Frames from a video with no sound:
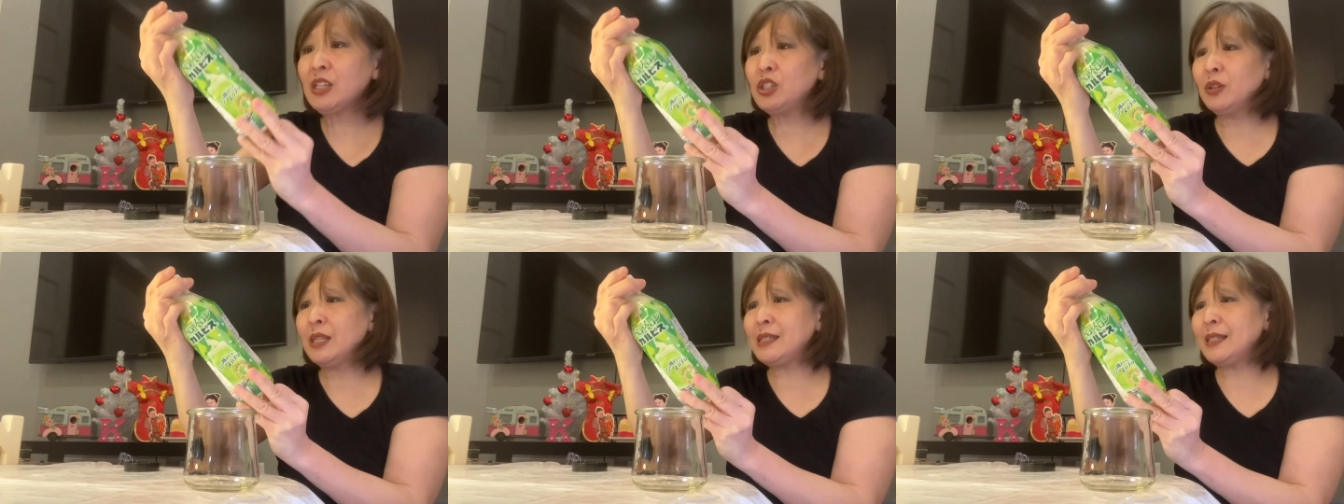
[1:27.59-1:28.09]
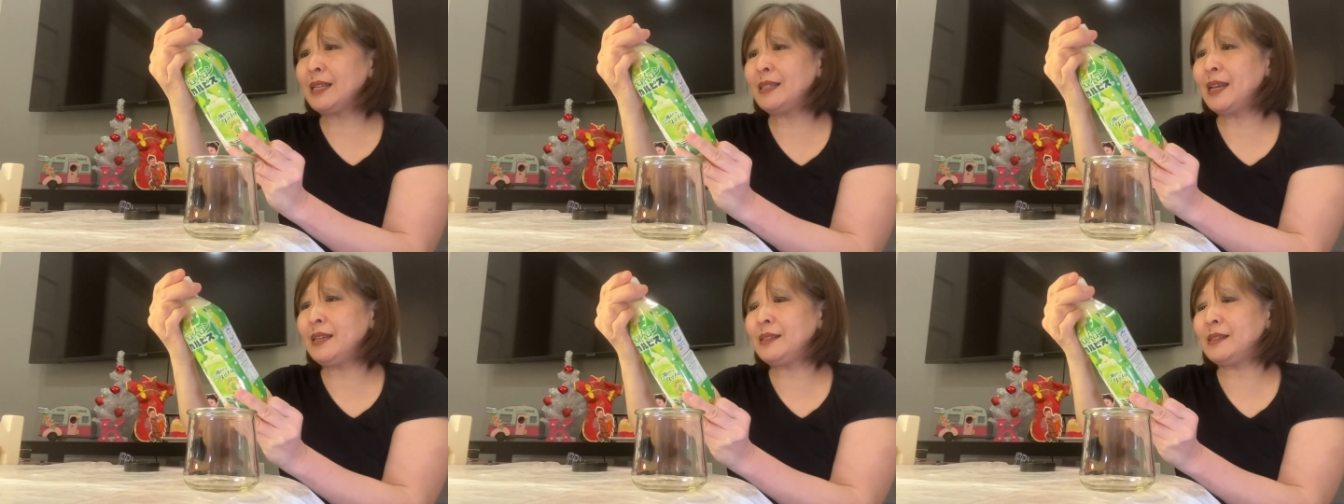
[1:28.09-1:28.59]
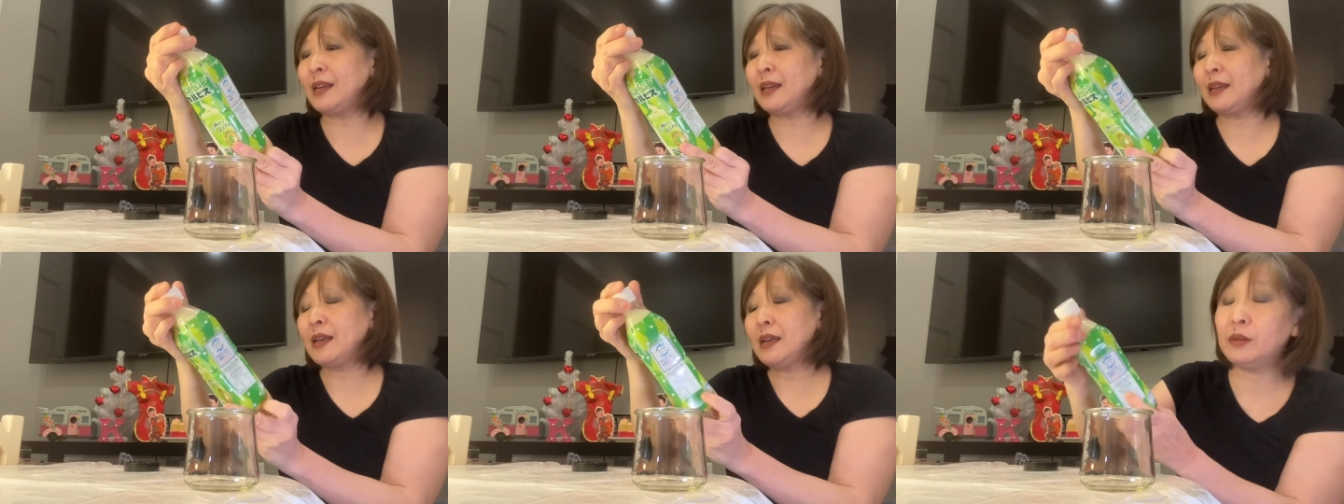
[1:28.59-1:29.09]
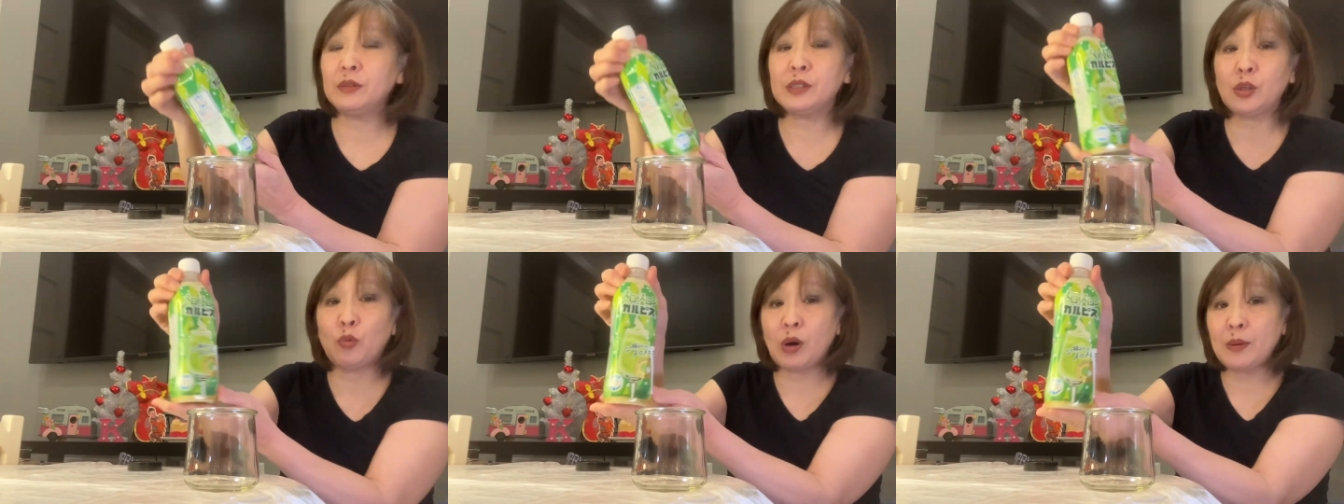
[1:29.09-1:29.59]
So let's get tasting. Well,
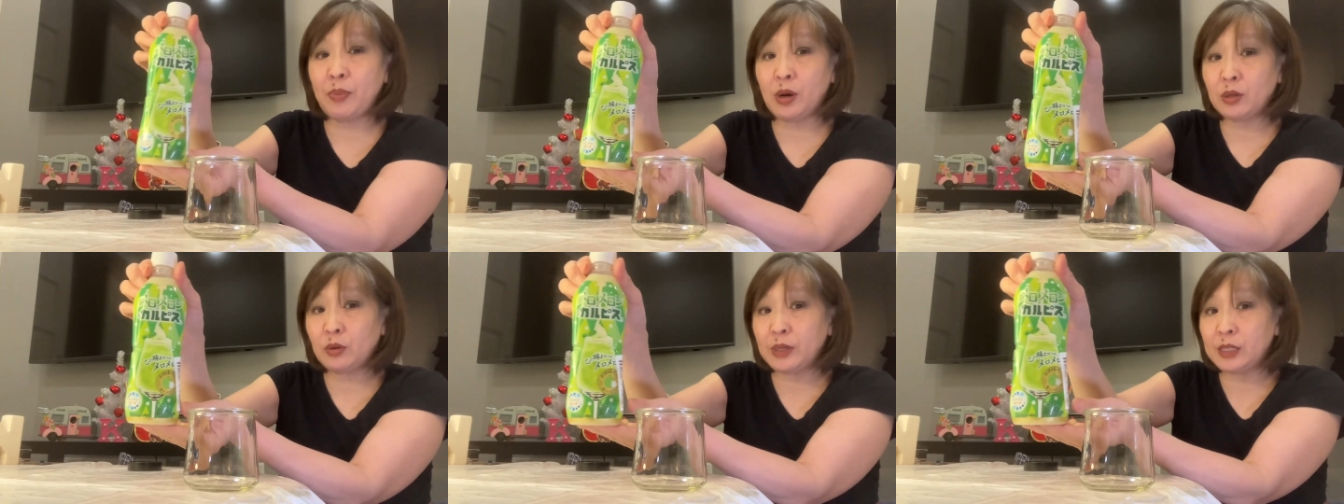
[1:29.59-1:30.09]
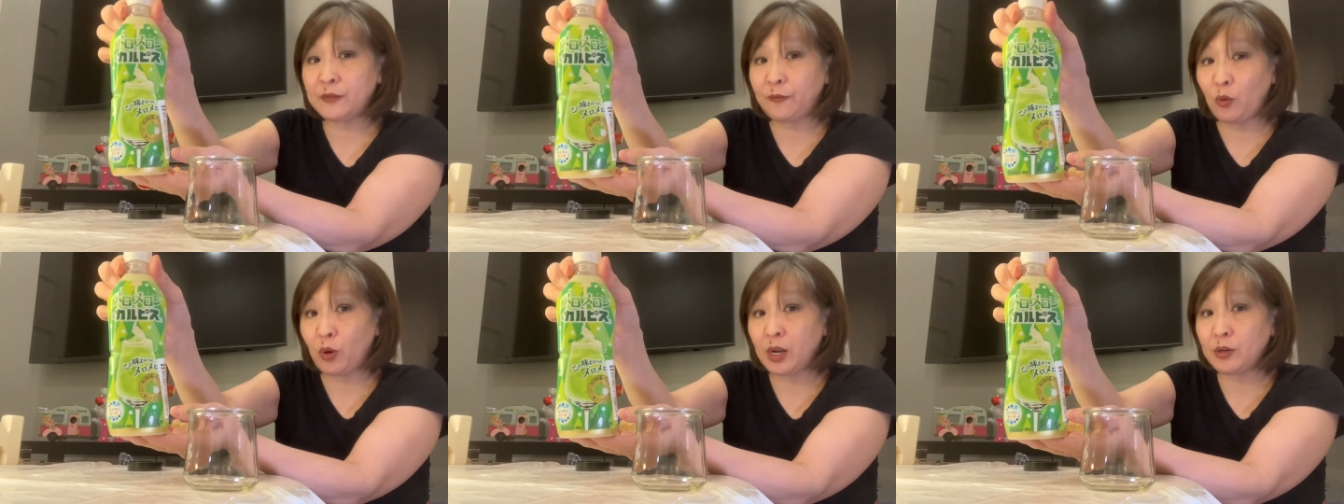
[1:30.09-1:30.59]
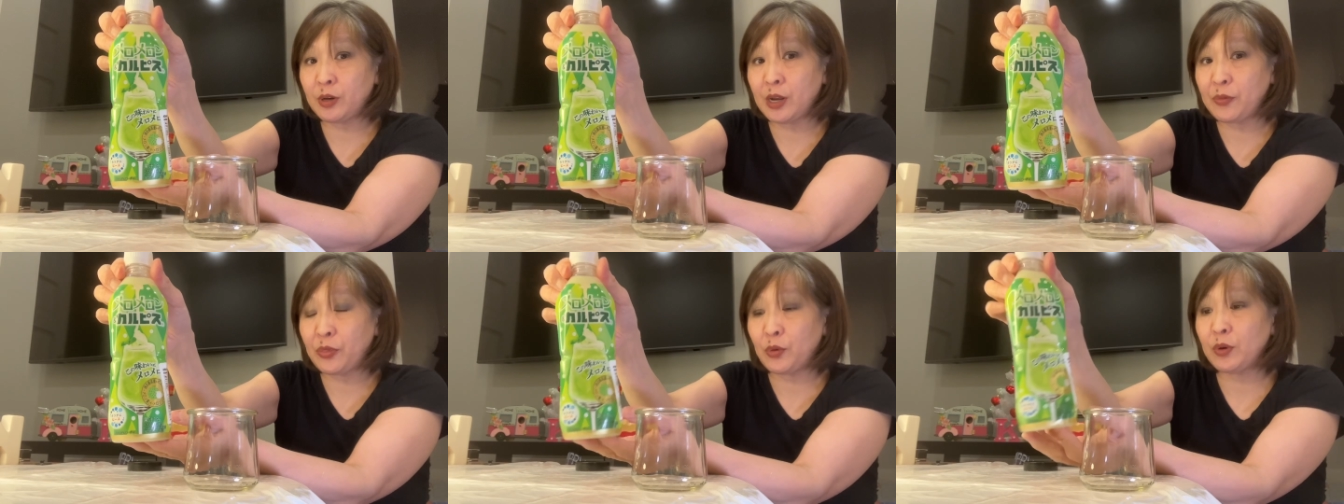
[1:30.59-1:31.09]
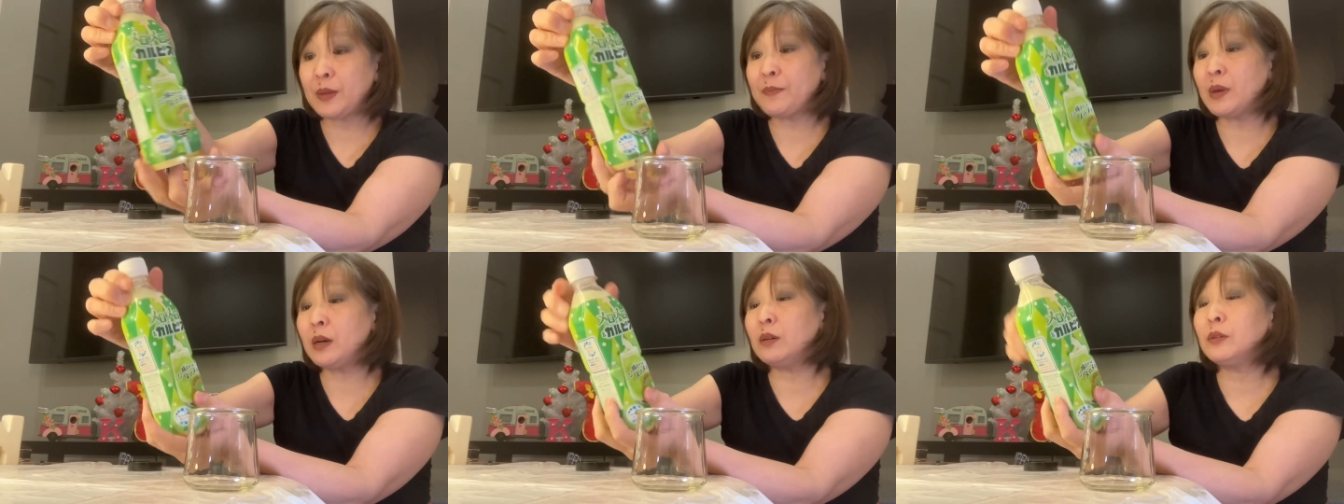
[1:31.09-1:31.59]
so one bottle is 430
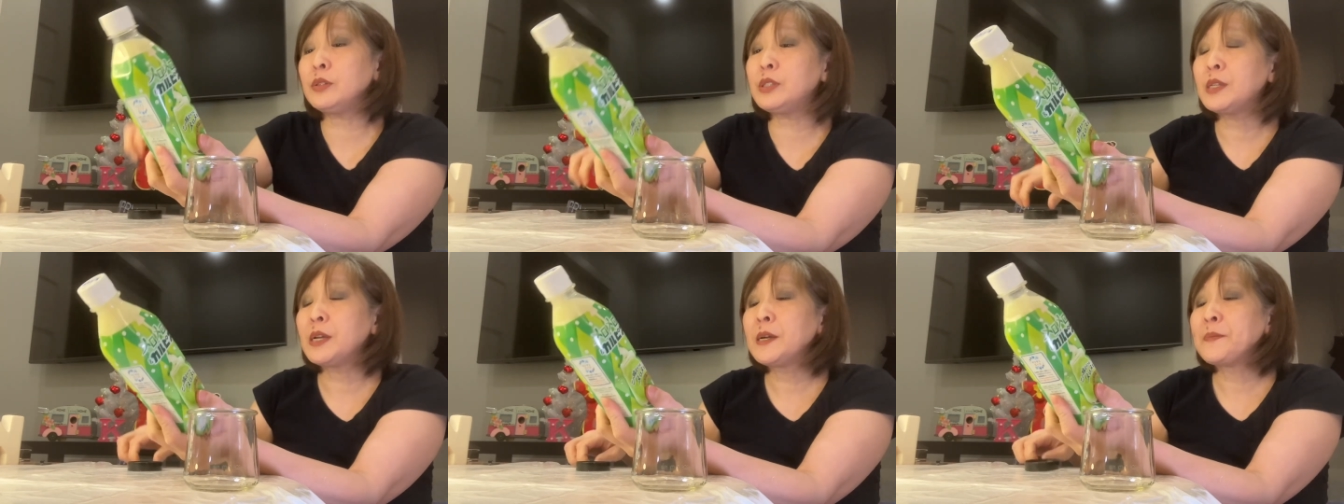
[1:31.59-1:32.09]
mils